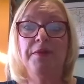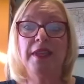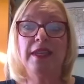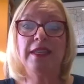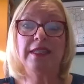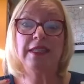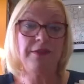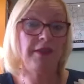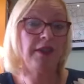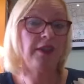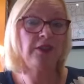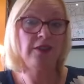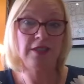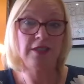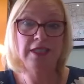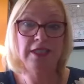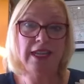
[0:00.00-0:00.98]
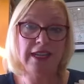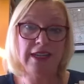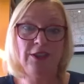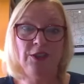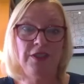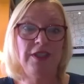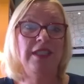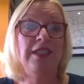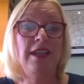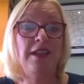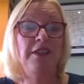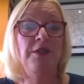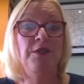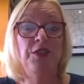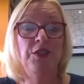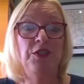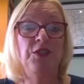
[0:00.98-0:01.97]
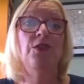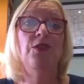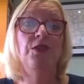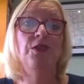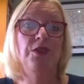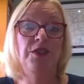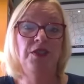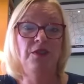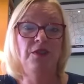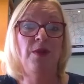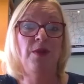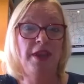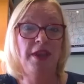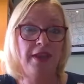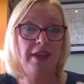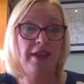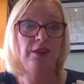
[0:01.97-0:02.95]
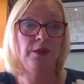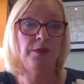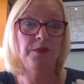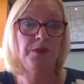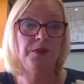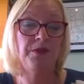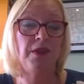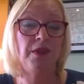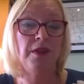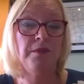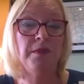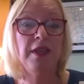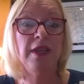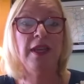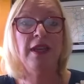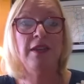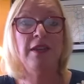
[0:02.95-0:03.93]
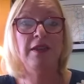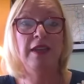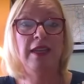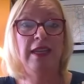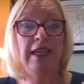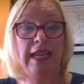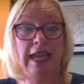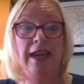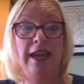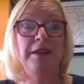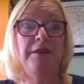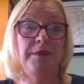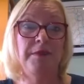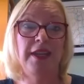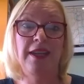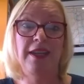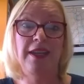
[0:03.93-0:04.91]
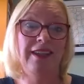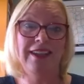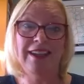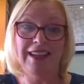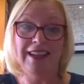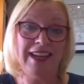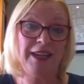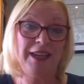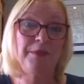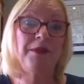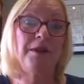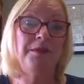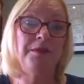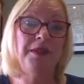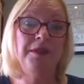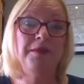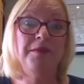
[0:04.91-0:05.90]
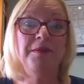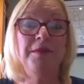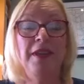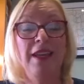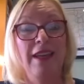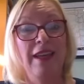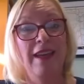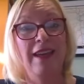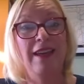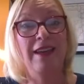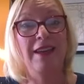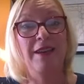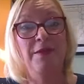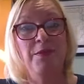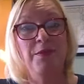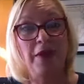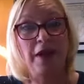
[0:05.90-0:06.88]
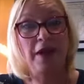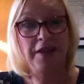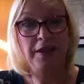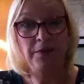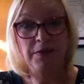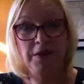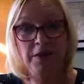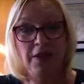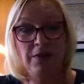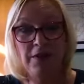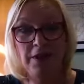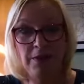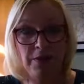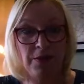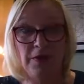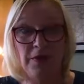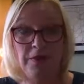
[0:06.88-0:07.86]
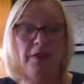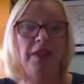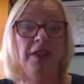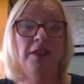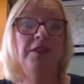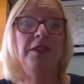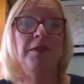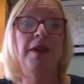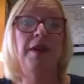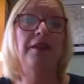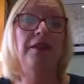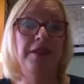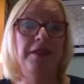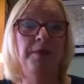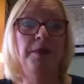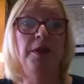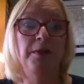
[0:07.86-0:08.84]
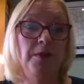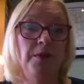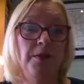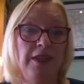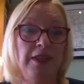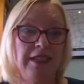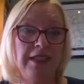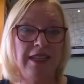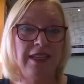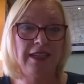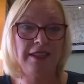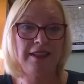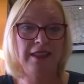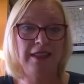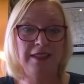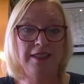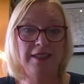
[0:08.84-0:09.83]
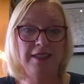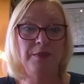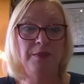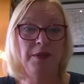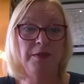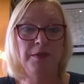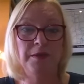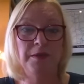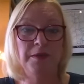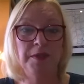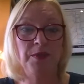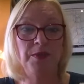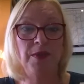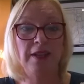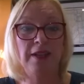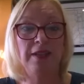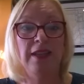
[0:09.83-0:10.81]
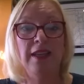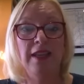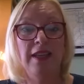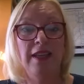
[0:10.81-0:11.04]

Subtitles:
It's difficult to understand the source of where that comes from. It can be an egg problem. I think we don't know an awful lot about the sperm quality. I think that's the problem as well.